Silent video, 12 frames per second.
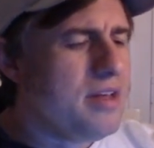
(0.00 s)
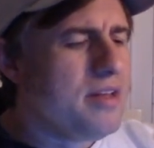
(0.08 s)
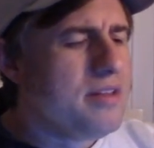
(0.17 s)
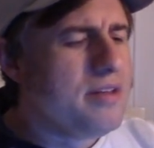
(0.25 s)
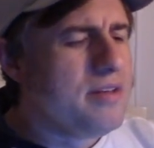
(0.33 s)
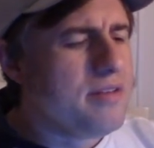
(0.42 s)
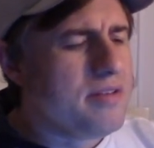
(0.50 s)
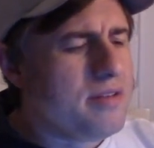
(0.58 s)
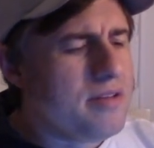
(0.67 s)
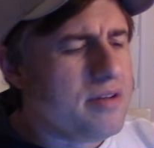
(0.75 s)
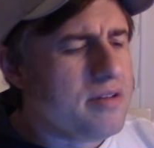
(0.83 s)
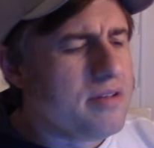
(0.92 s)
they,
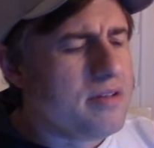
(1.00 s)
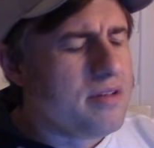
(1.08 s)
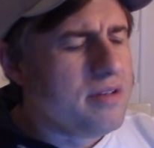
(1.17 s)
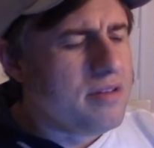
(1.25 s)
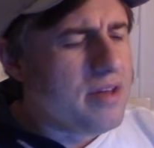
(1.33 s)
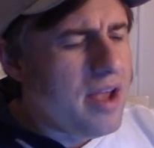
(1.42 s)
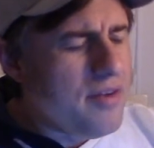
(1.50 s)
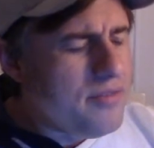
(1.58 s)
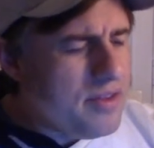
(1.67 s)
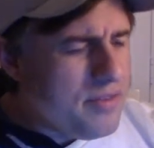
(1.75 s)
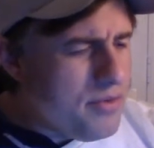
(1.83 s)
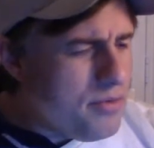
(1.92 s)
you know, they have
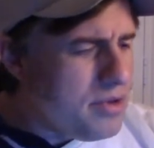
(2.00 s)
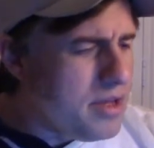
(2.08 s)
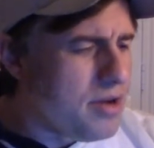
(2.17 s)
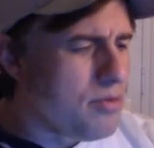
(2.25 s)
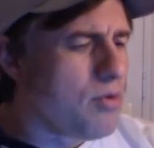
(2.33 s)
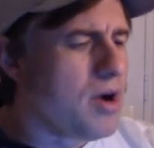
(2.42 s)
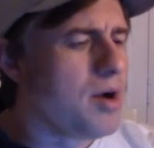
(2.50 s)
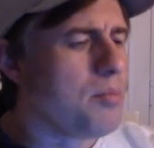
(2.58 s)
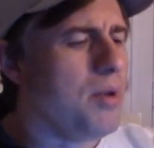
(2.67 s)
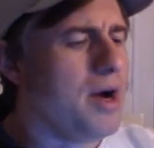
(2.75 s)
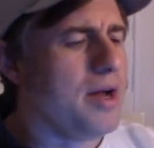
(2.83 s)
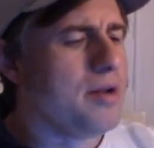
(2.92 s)
they never really hit rock
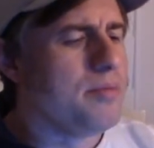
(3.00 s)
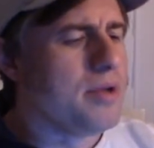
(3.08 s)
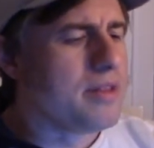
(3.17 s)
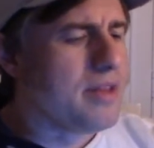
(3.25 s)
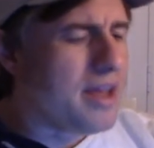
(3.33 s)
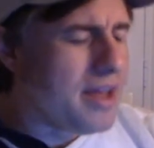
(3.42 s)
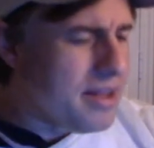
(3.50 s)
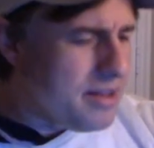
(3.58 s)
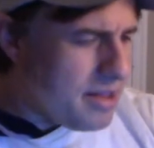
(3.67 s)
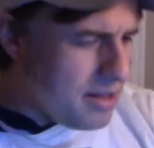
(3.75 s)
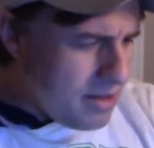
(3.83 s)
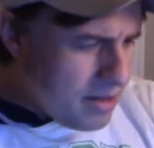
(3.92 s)
bottom. Like they had
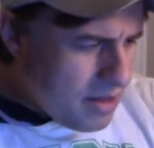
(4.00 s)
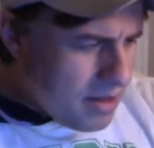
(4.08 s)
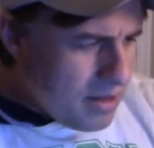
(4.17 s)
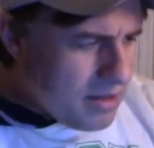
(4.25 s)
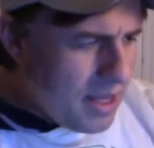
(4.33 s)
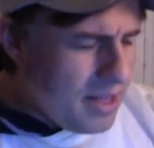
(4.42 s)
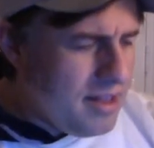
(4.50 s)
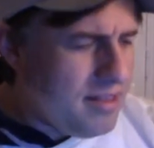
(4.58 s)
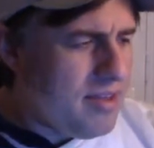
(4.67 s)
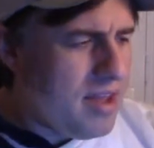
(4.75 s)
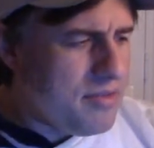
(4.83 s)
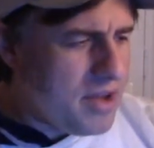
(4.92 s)
that they had that
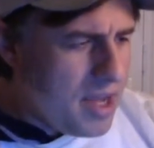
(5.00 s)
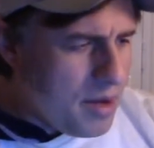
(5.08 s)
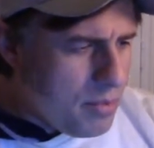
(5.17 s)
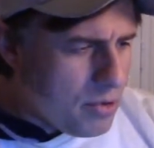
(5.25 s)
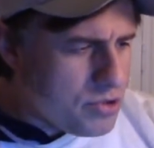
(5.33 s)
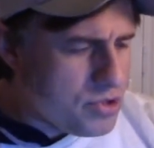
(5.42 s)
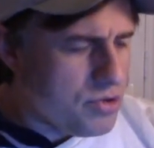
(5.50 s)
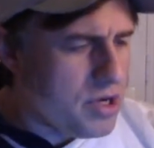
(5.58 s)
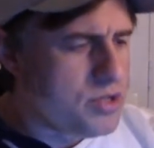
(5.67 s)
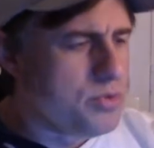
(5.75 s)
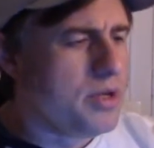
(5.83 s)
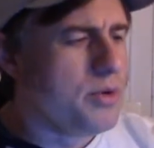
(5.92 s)
Dave Campo
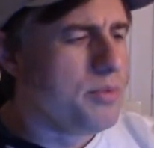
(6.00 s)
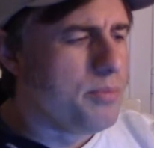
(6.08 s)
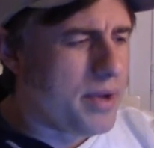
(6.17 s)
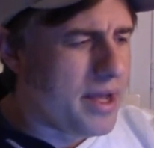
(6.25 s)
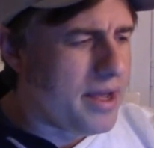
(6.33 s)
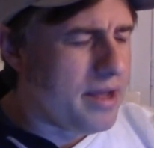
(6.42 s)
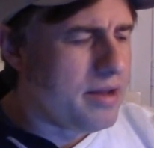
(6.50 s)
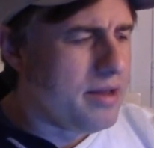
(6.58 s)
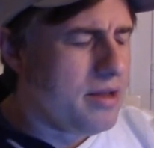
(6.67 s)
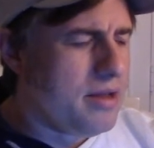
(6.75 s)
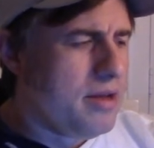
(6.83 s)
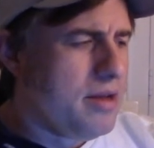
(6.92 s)
stretch where they were bad,
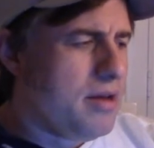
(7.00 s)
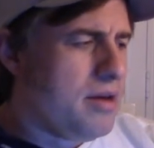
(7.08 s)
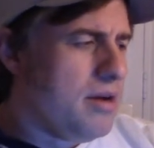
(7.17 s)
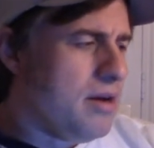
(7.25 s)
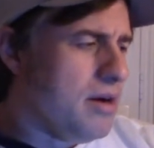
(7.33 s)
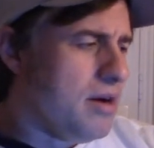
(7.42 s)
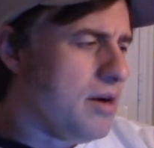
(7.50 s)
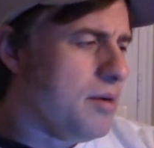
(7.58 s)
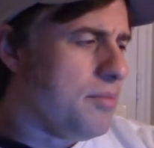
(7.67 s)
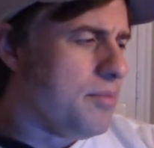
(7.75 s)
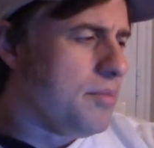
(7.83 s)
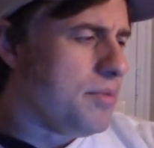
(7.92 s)

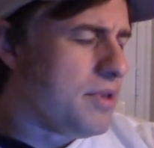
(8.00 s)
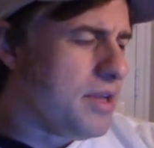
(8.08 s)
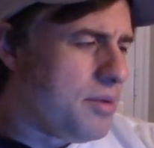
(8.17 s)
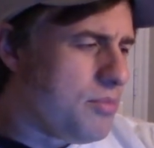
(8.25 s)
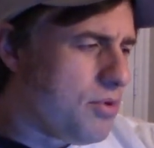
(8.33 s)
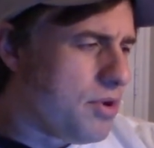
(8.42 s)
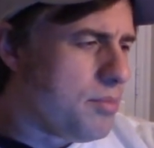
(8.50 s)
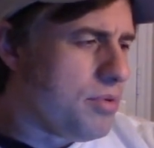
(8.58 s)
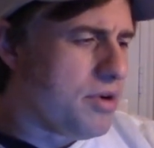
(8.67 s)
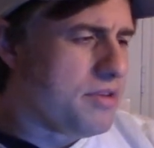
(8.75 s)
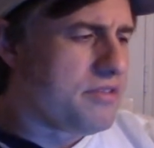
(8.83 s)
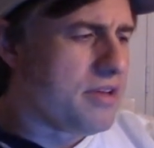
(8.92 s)
um, but then they brought in
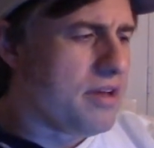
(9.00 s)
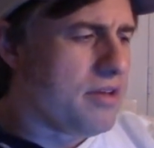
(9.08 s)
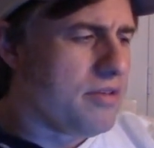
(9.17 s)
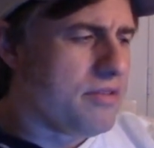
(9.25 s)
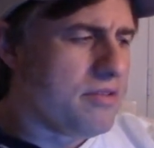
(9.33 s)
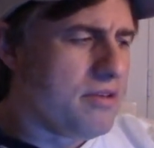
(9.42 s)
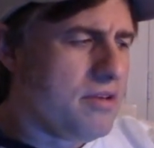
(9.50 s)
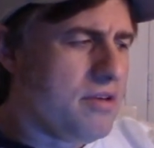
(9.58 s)
Parcells.